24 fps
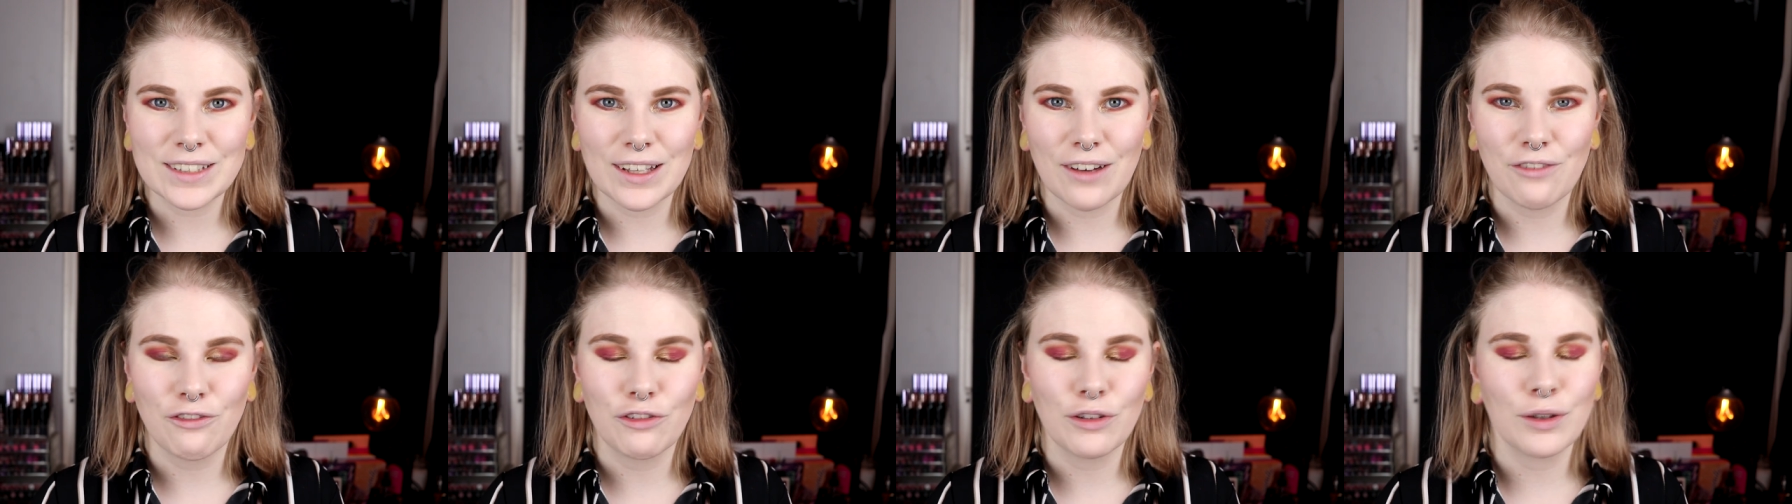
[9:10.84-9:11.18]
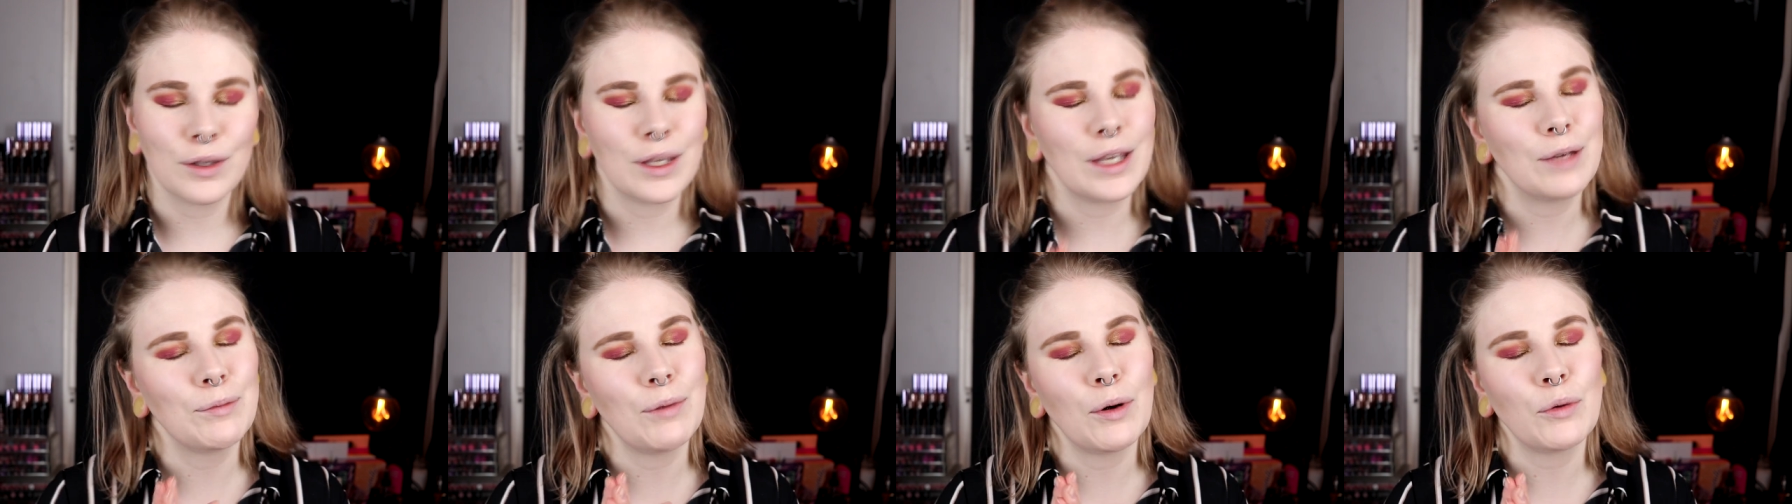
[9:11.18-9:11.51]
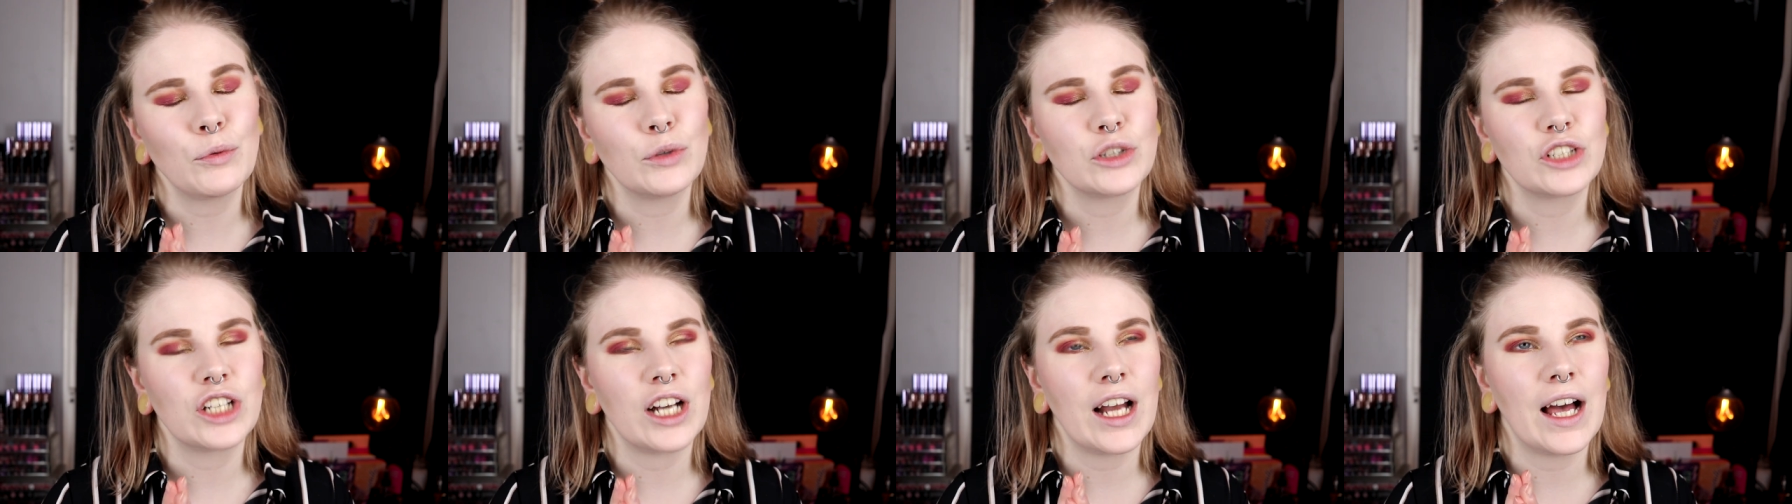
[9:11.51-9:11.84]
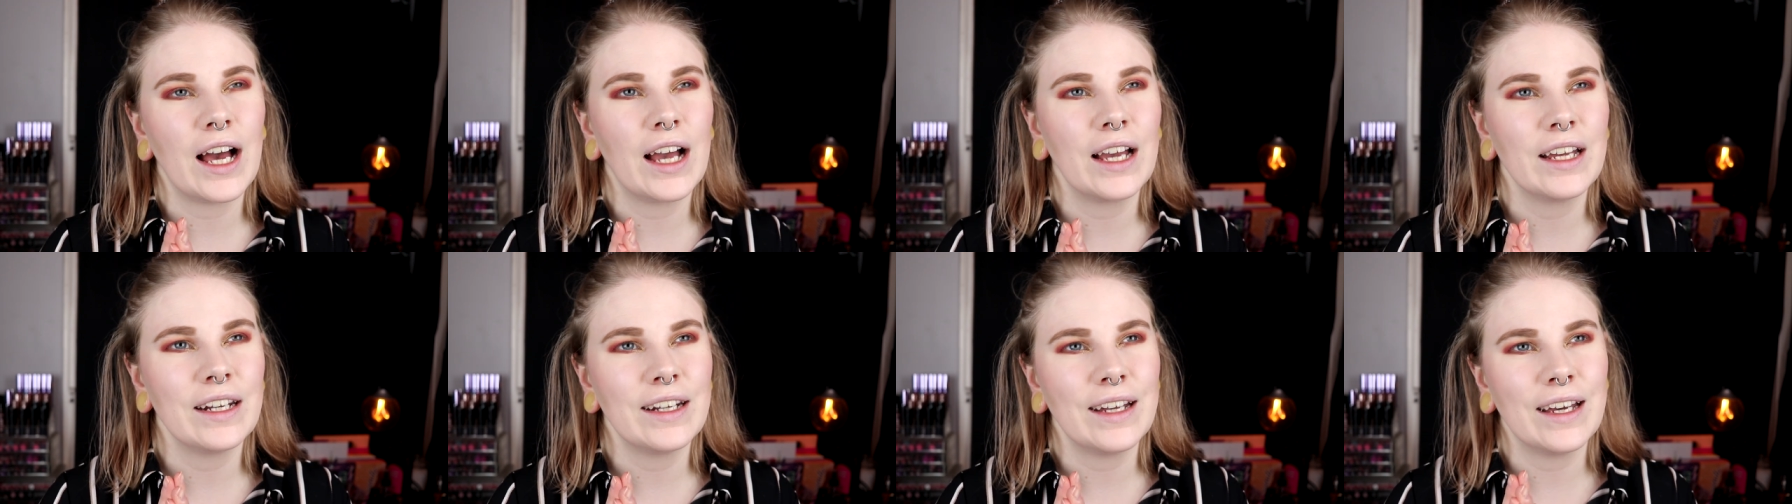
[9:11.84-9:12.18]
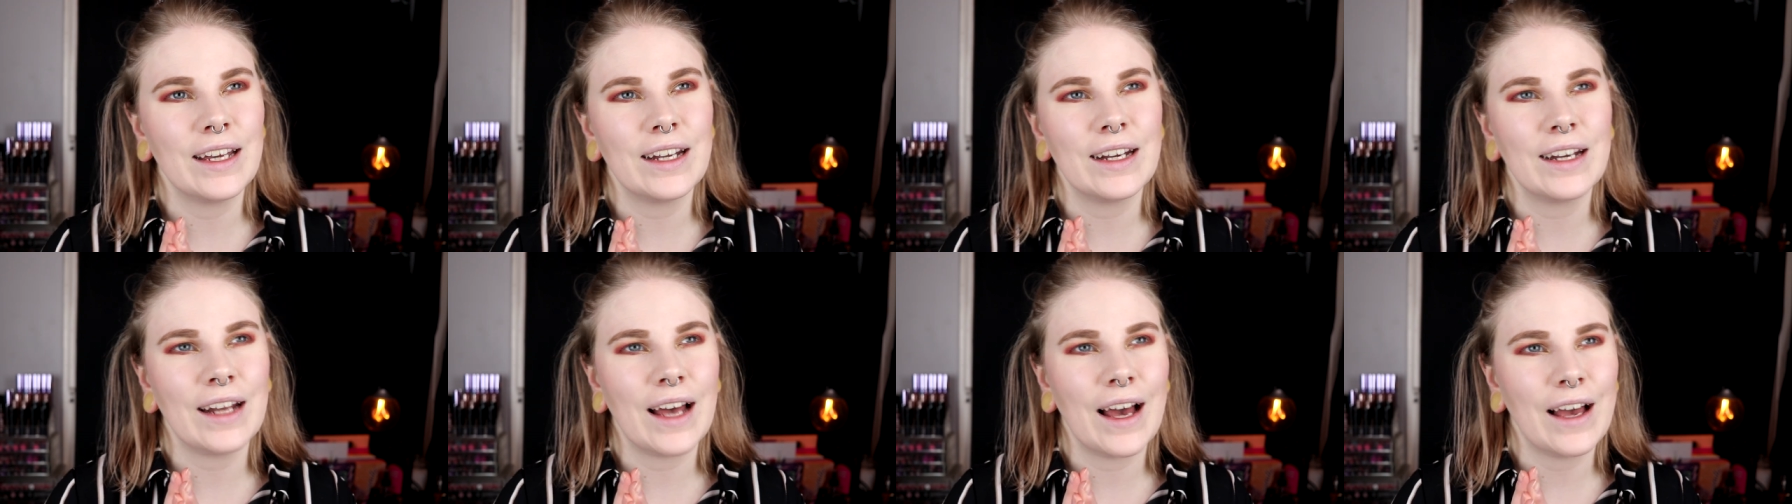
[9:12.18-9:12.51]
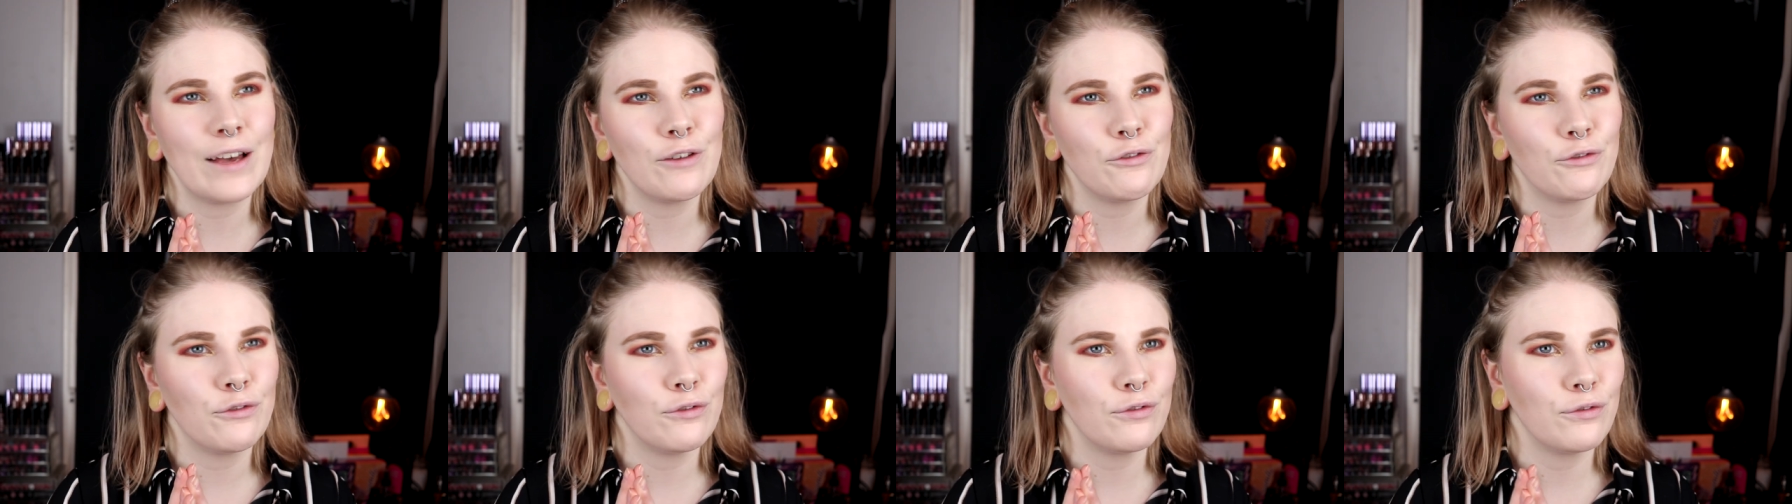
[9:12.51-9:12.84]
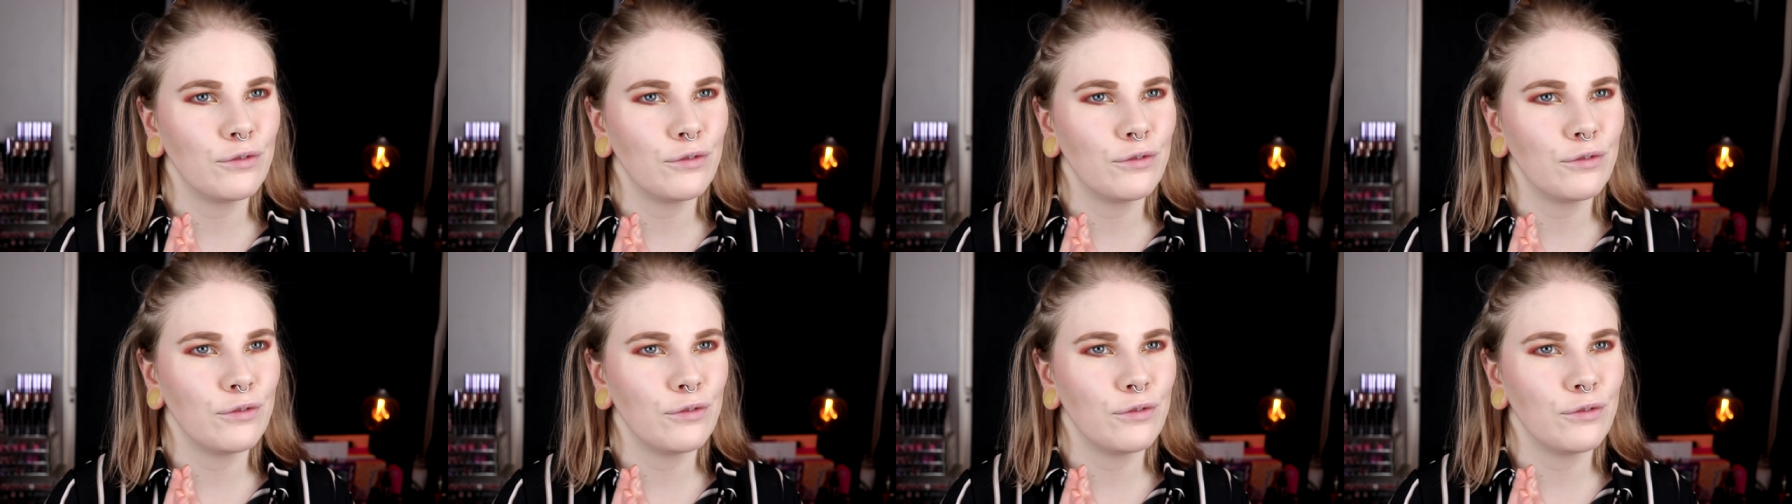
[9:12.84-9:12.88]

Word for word: something in my wash line, and I